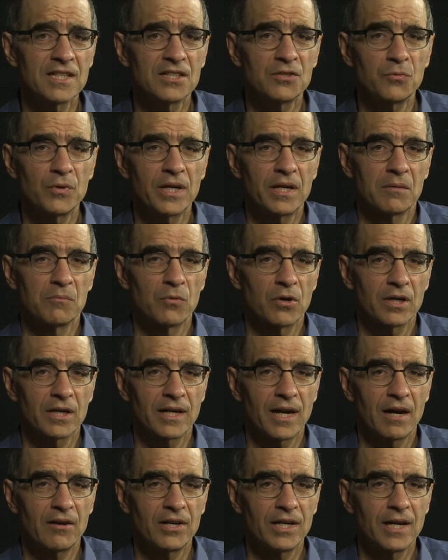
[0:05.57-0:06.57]
to This Week in
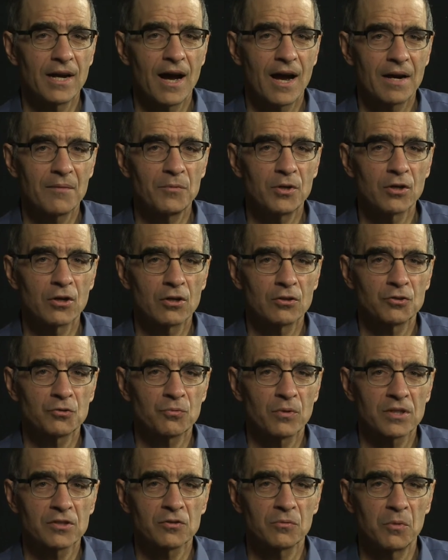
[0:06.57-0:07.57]
Morgan County. I'm your
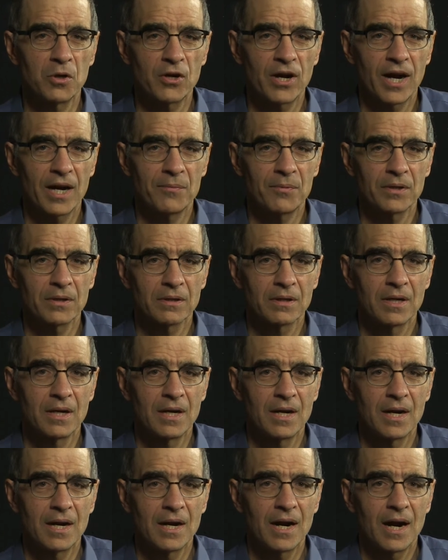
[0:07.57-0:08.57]
host, Russell Mokhiber.
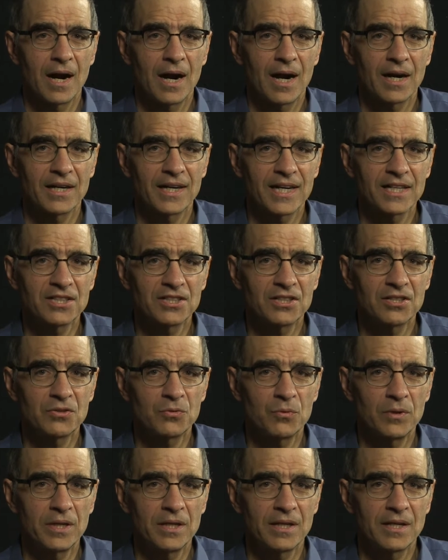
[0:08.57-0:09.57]
Our guest
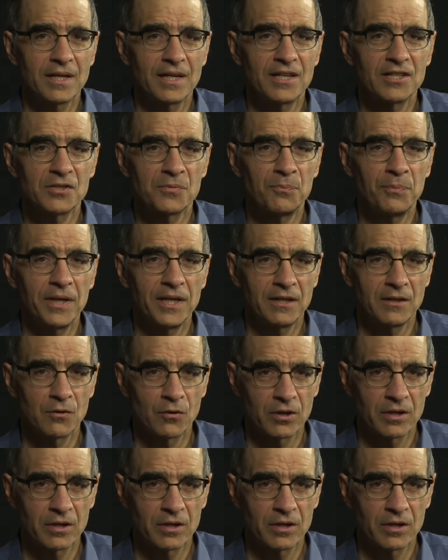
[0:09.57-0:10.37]
this week is Pete